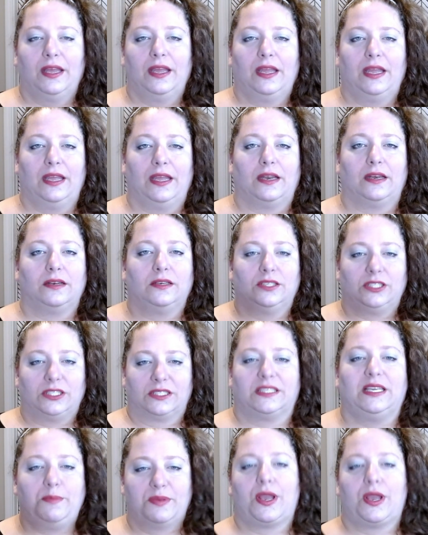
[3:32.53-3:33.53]
It
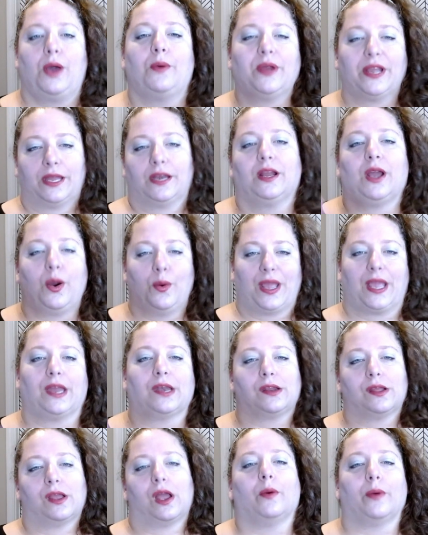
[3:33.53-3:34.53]
just keeps going and going
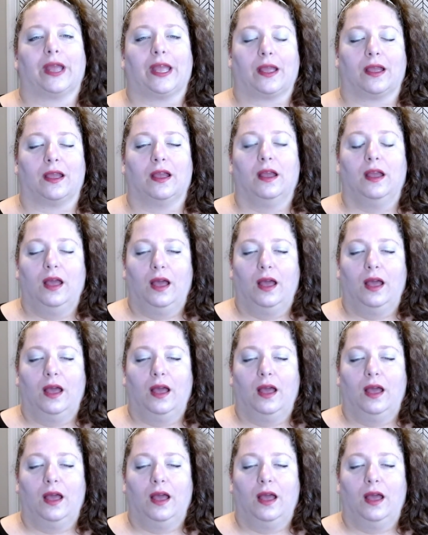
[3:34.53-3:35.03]
and going.